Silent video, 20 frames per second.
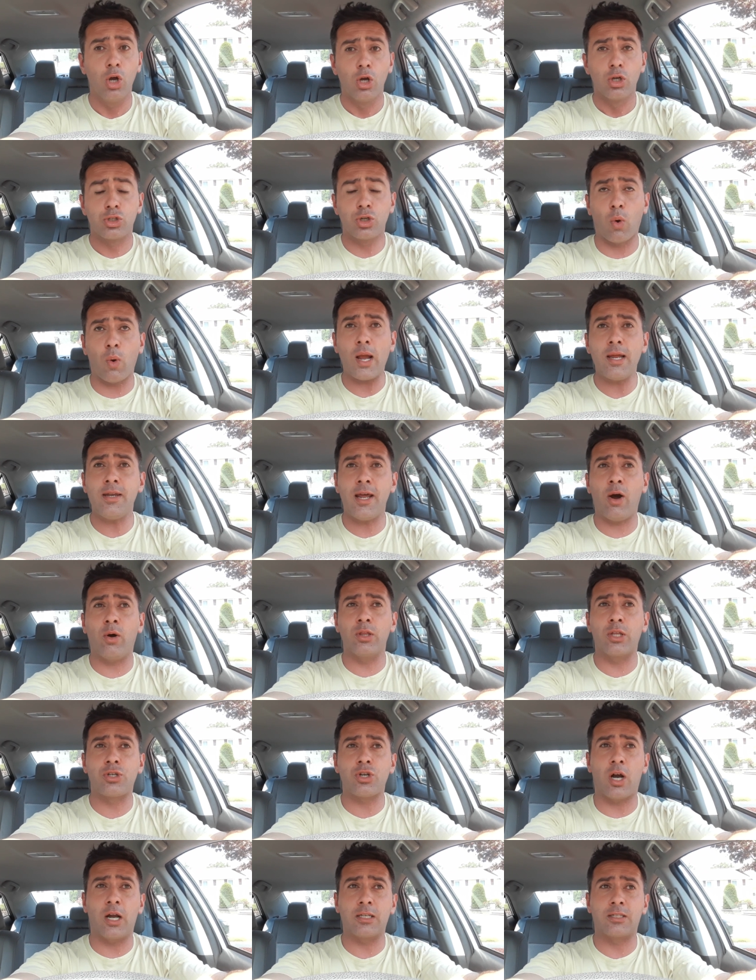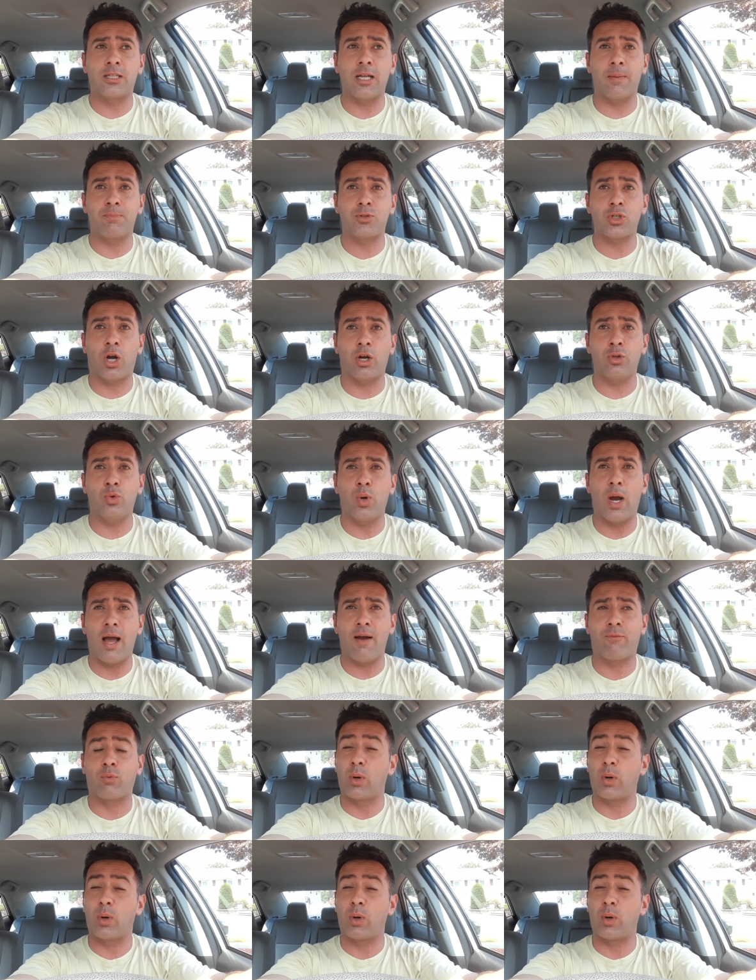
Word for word: So right now on the Giants depth chart, you have